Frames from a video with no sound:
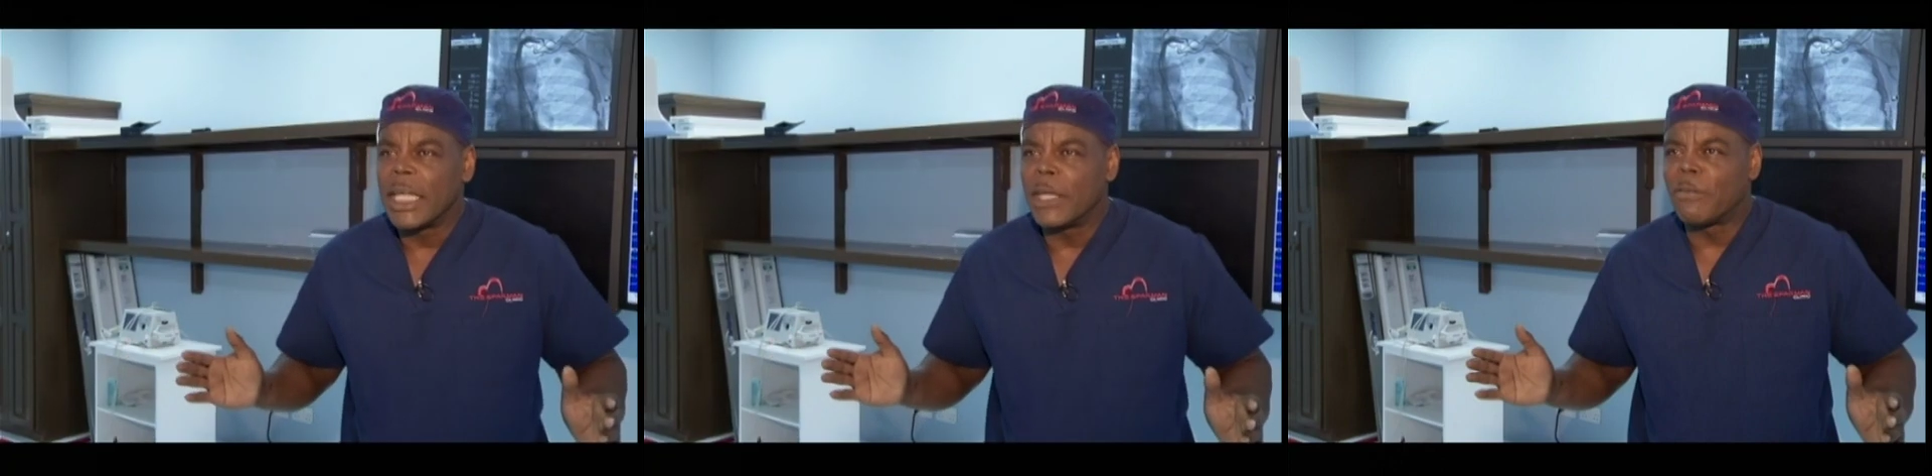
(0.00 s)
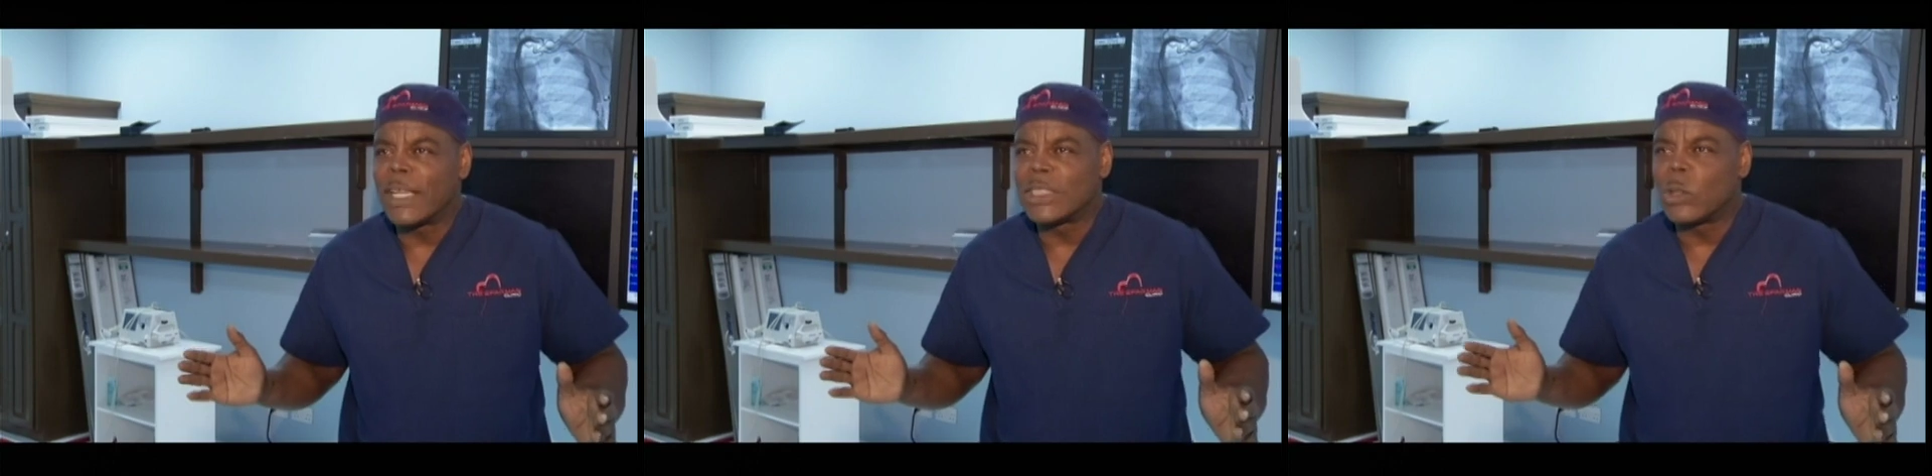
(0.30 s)

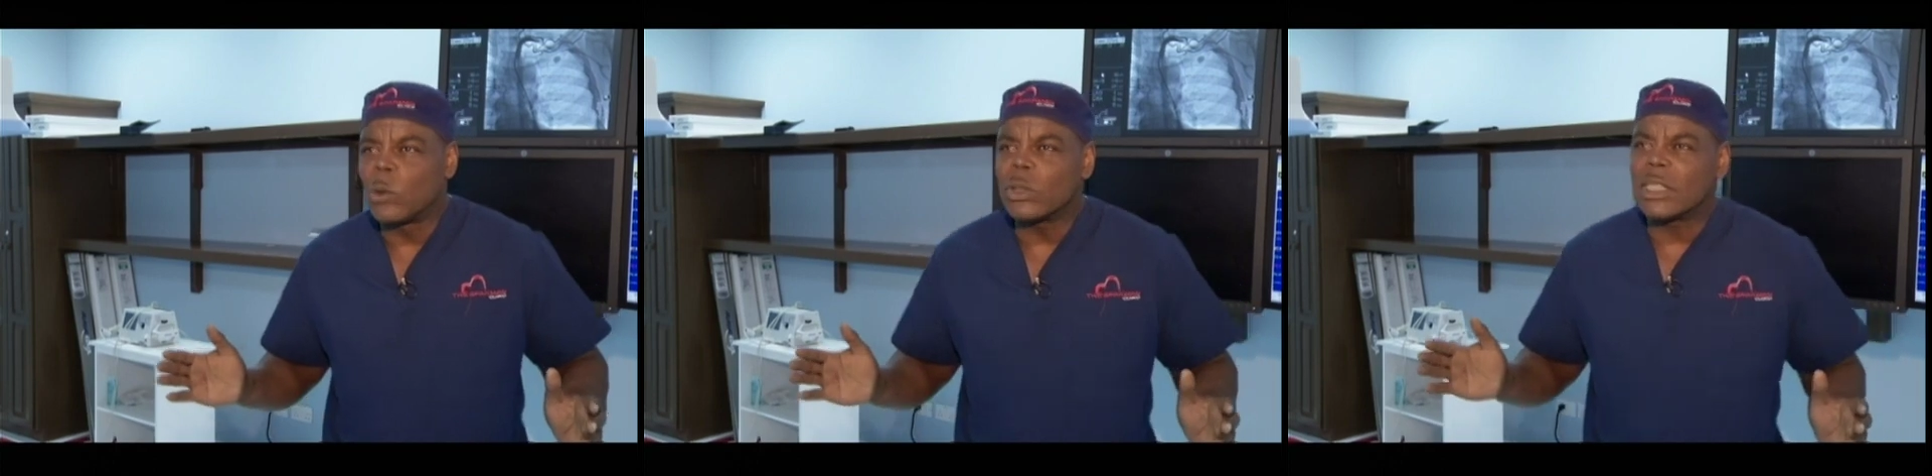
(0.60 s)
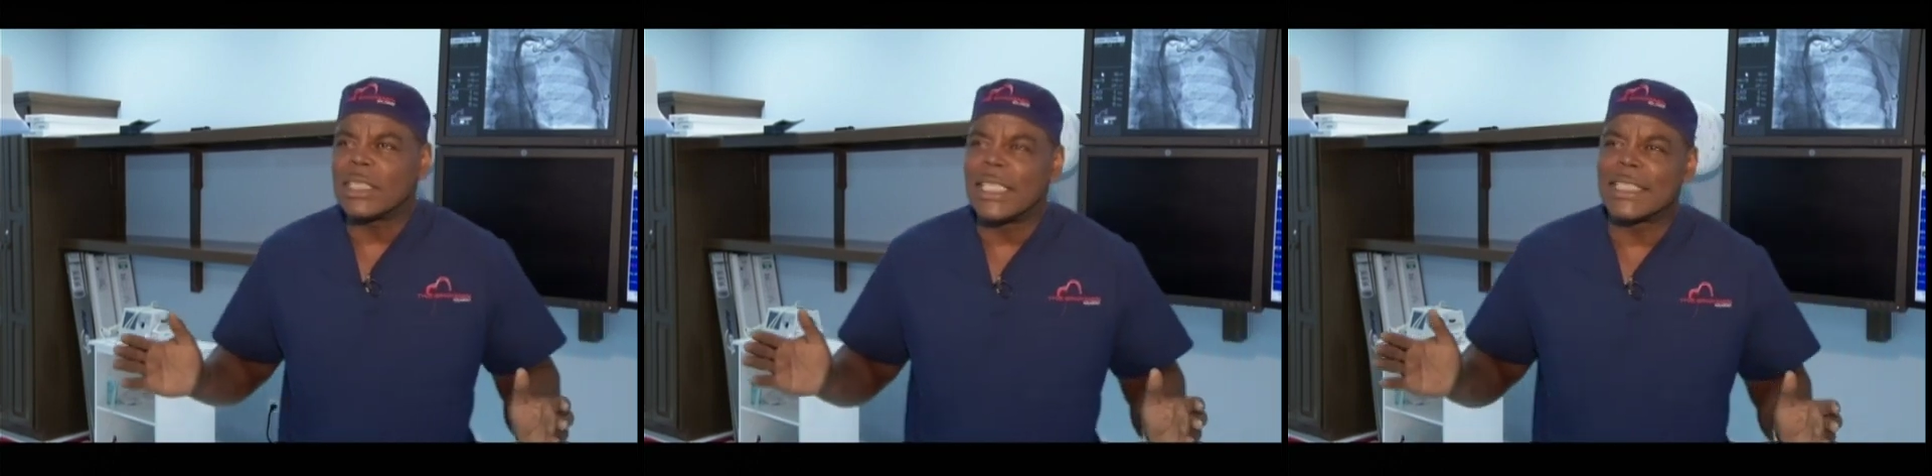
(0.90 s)
if I
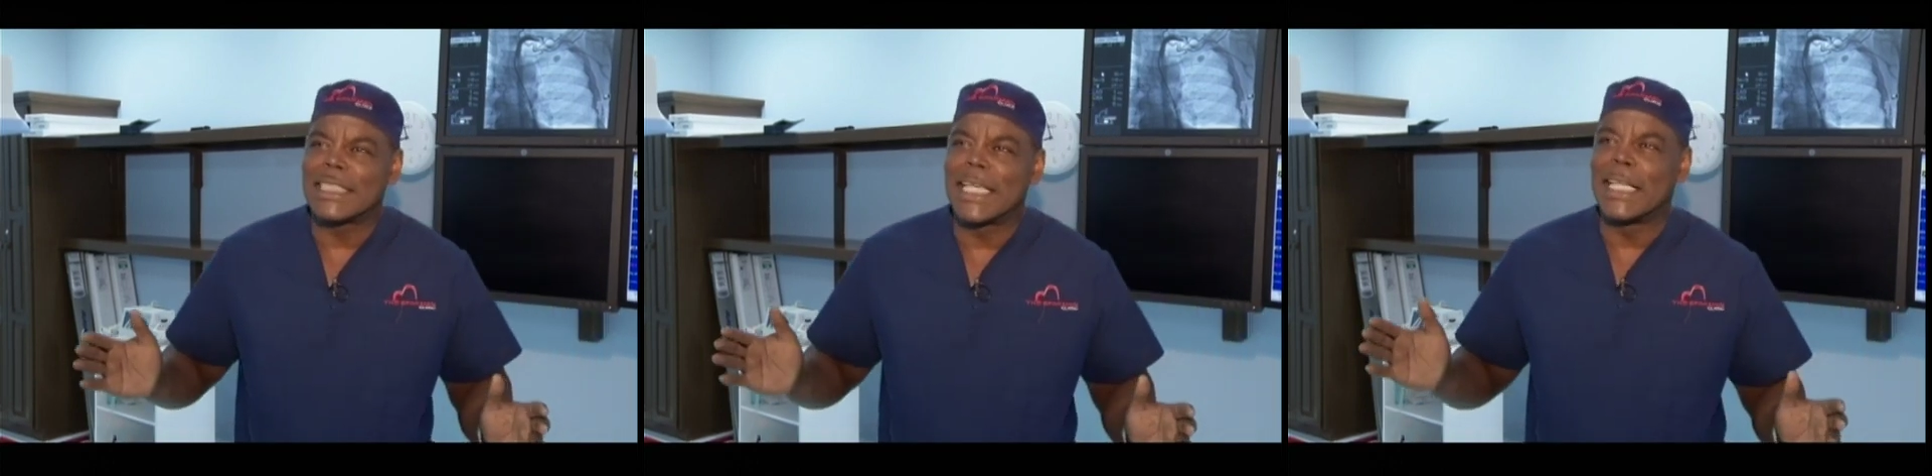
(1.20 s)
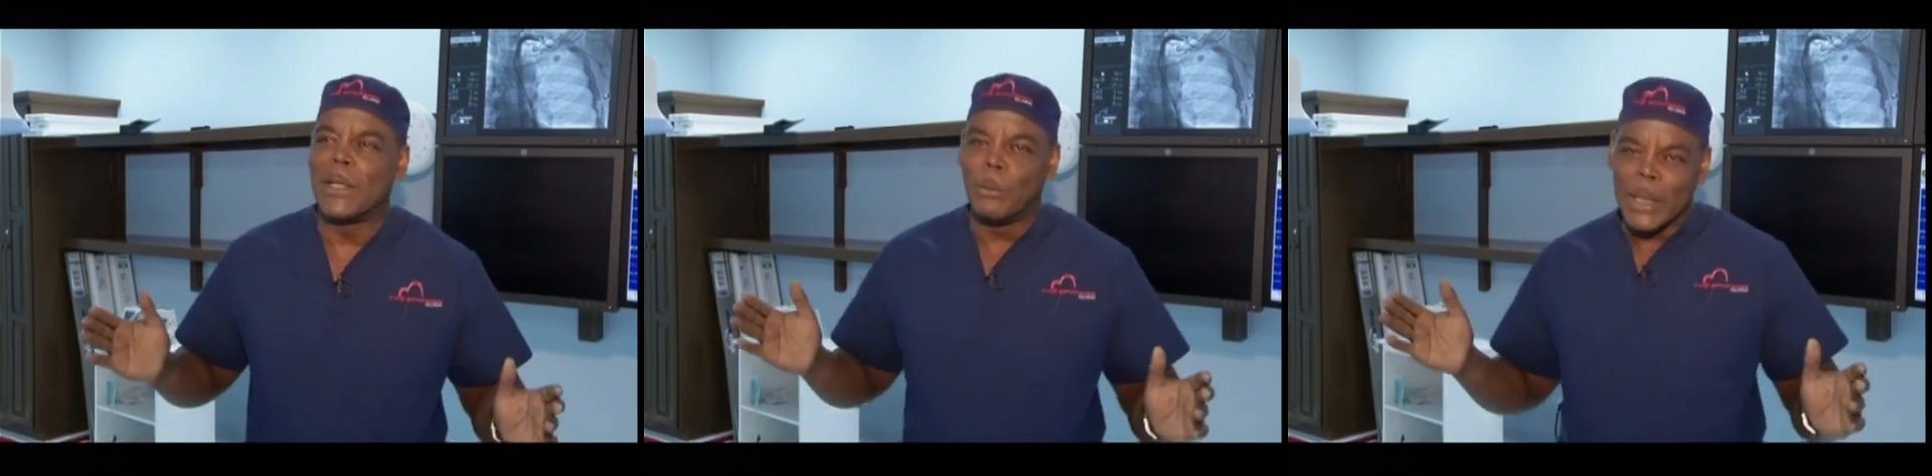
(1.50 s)
don't,
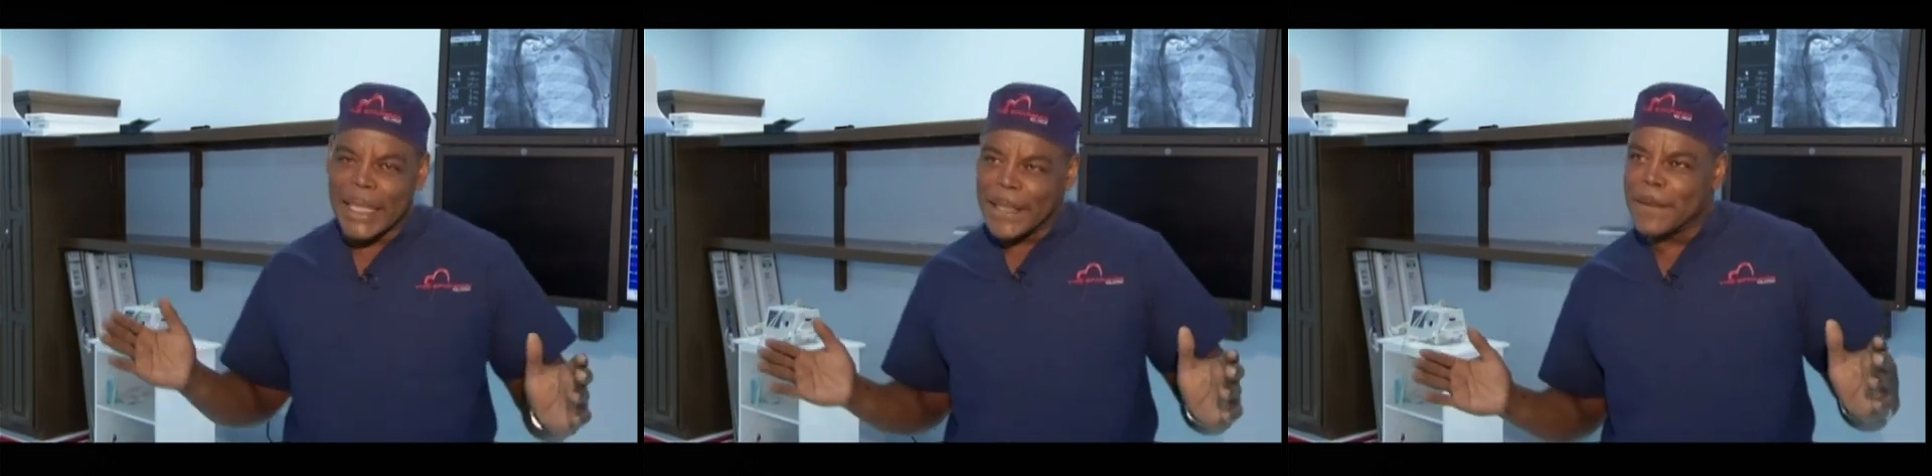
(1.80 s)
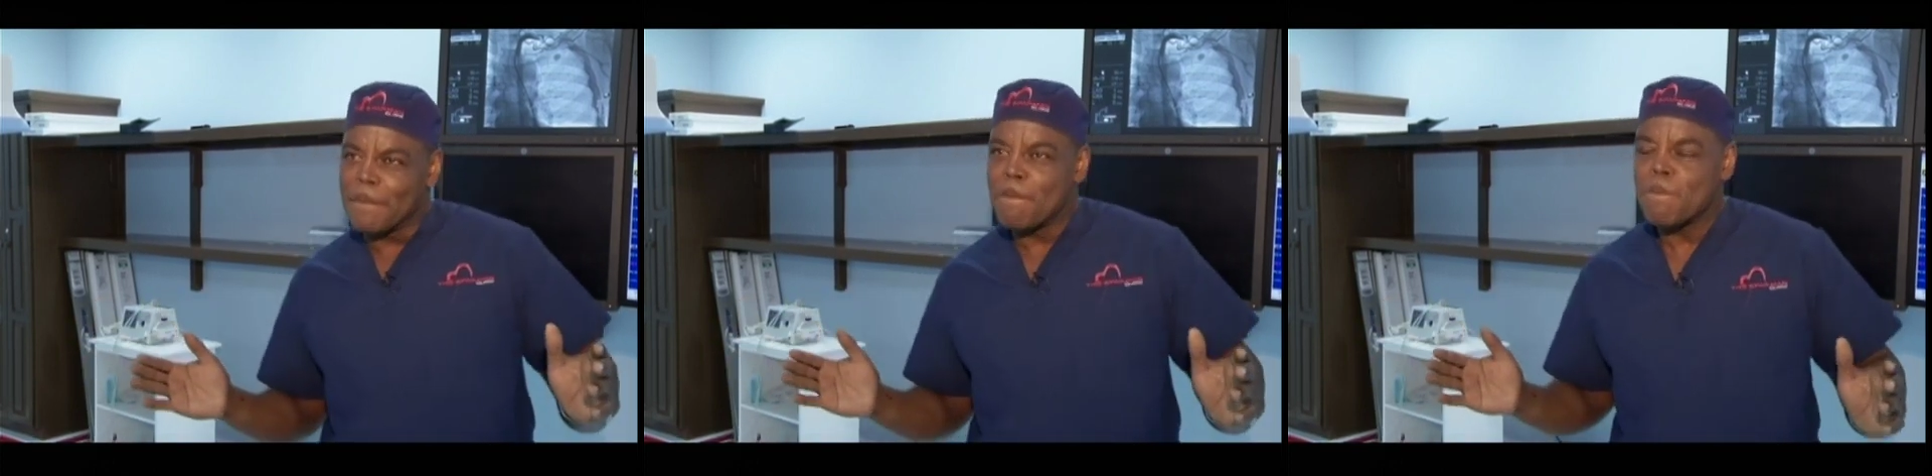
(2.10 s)
it's the
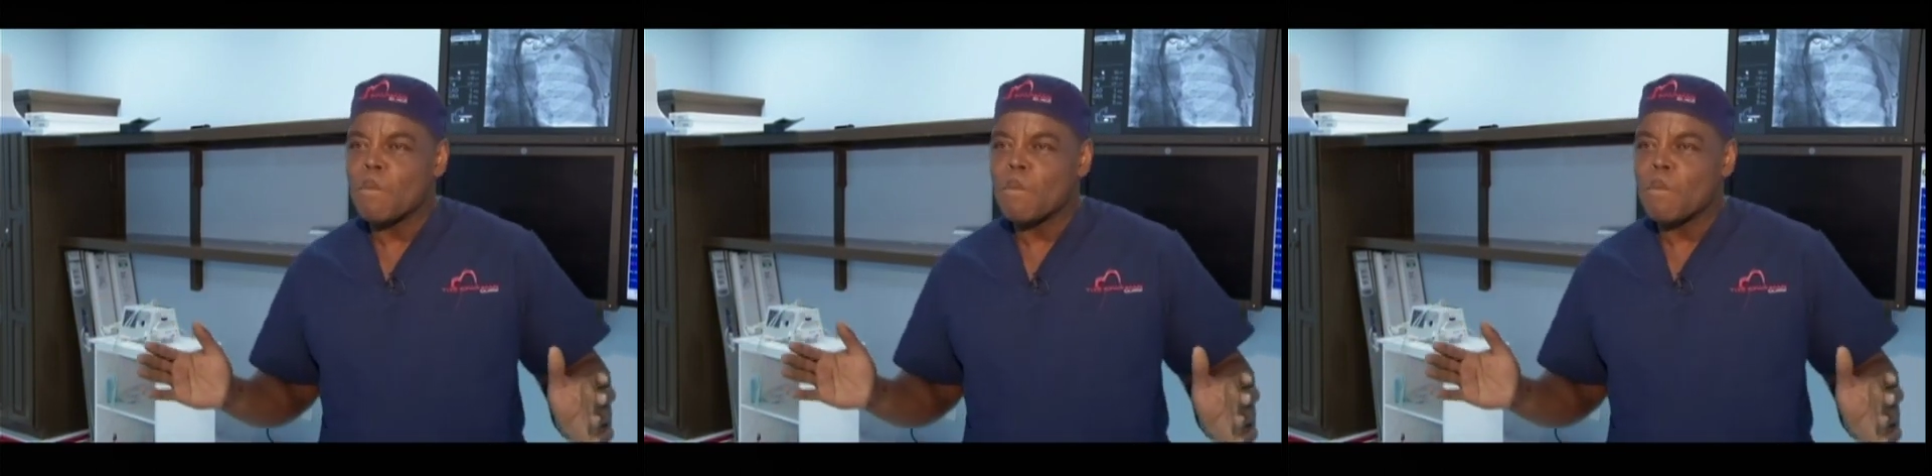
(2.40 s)
weekend,